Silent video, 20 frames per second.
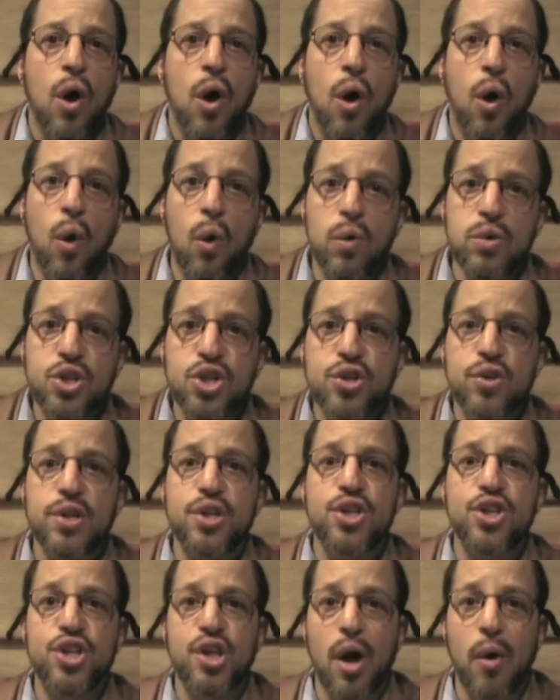who
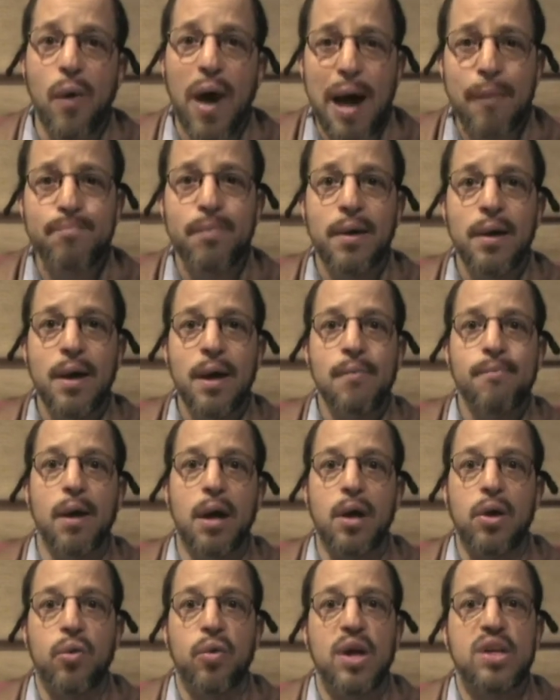should show up
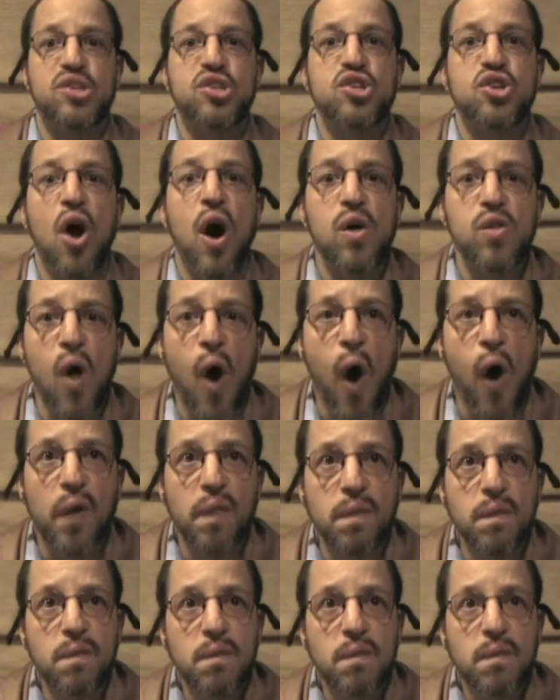but Chris Colon?